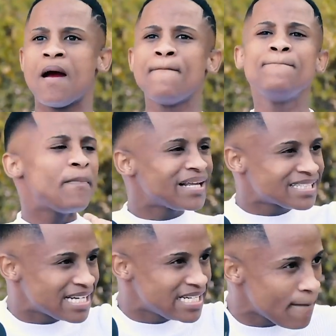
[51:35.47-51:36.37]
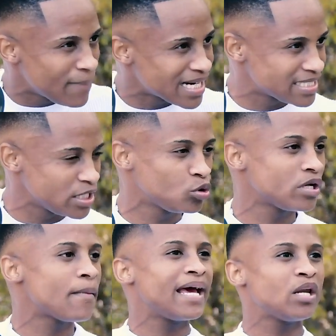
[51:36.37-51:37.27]

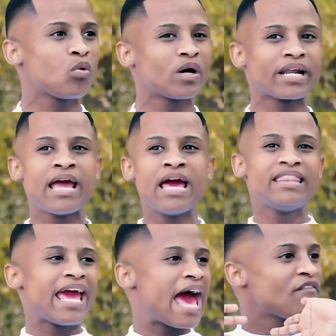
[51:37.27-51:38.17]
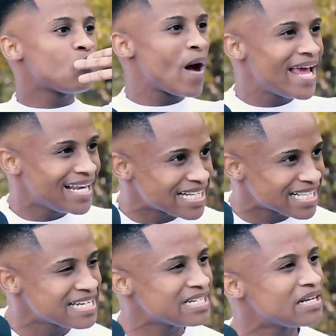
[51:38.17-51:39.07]
They have way
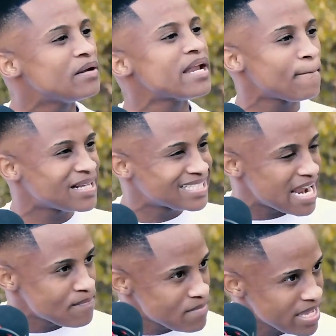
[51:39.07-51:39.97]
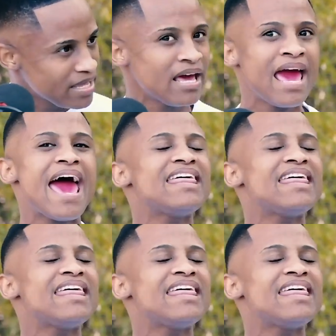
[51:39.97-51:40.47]
lesser numbers than me,